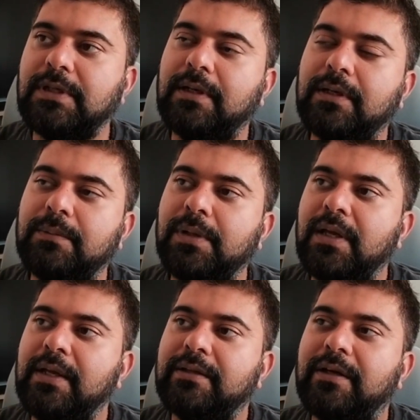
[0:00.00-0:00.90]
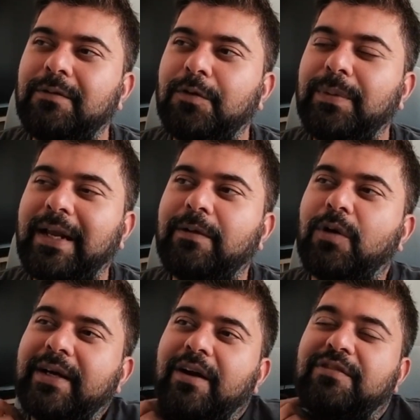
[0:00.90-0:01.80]
Um, Third would be like,
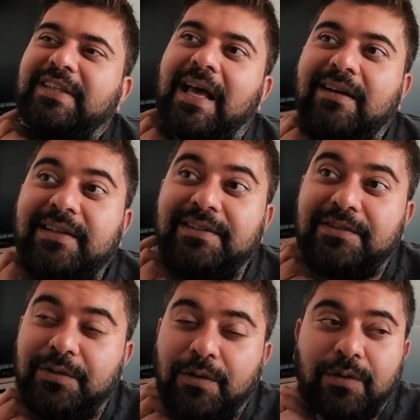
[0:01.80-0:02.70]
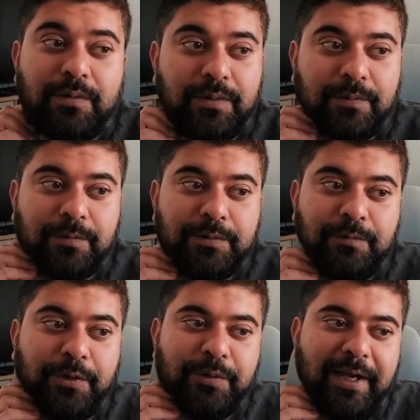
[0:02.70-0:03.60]
what kind of salaries,
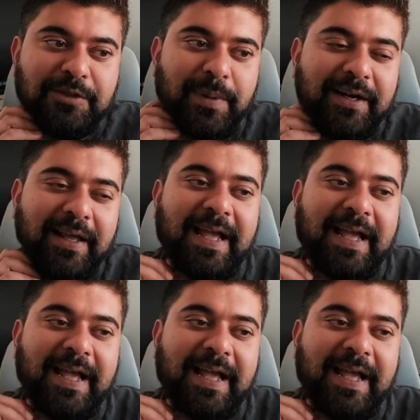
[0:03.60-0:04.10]
would you expect? Like